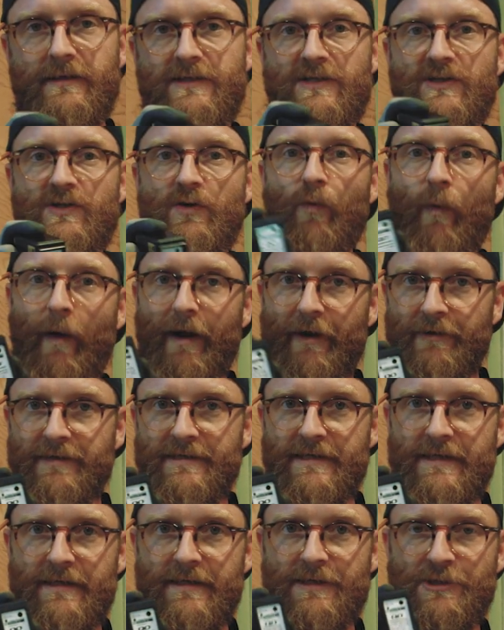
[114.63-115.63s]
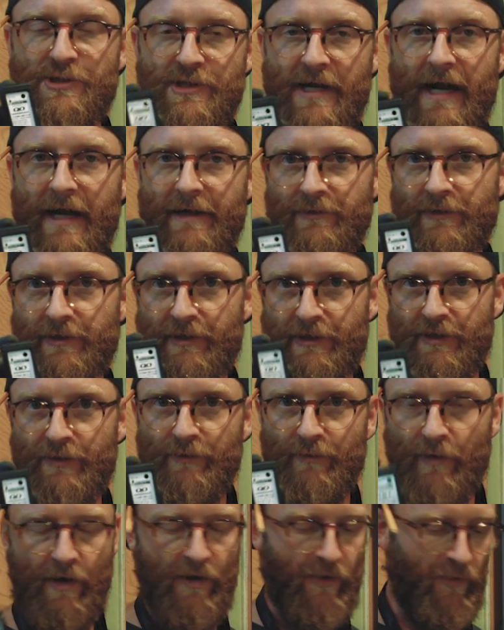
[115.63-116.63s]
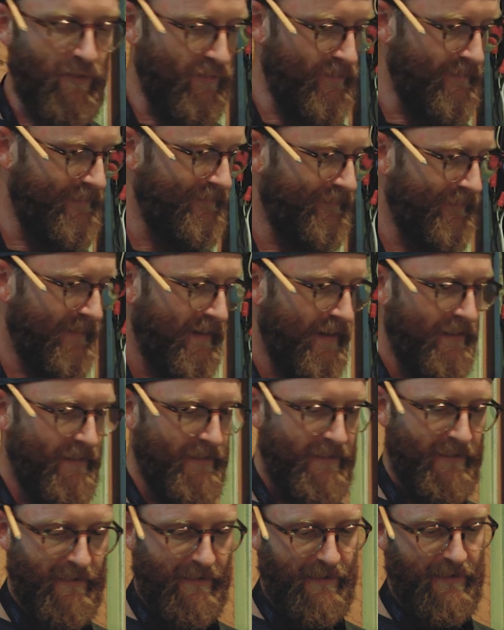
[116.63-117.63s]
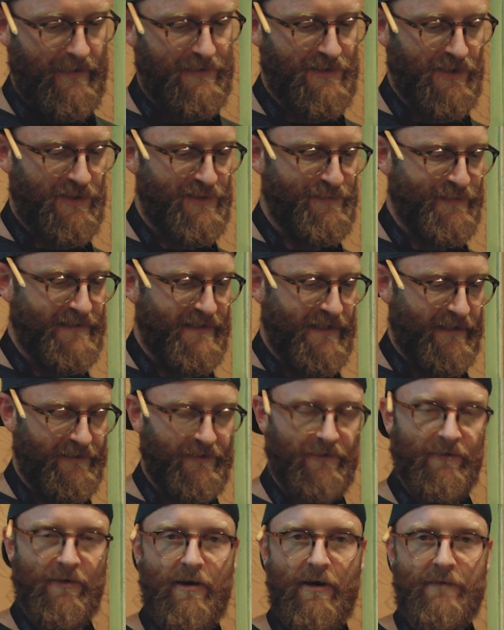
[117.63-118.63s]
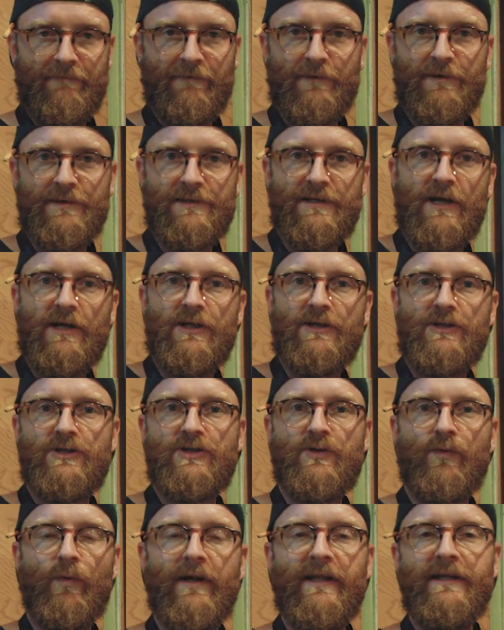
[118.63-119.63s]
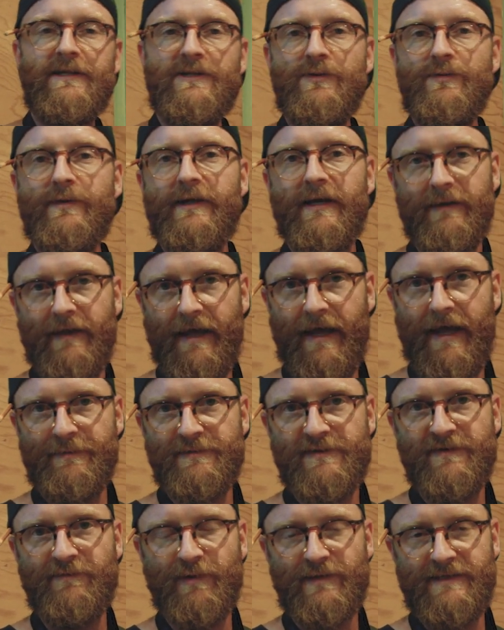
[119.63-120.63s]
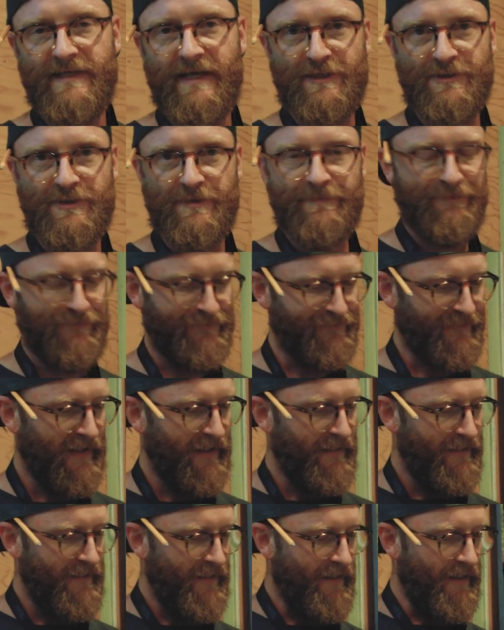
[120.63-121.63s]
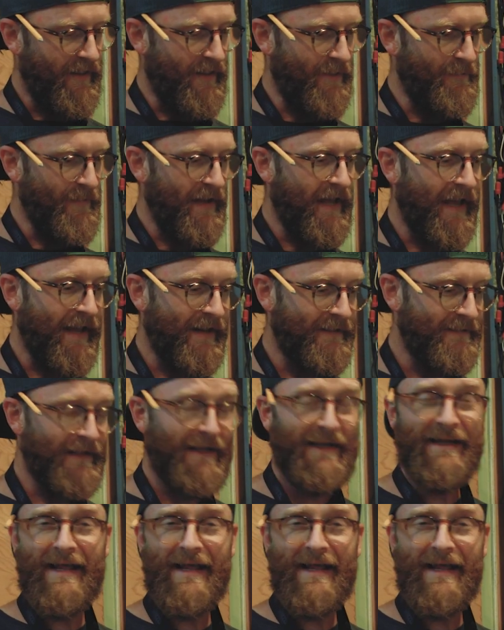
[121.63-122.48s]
Square D Schneider QO uh, surge protector offers 22 kiloamps of protection, um, and it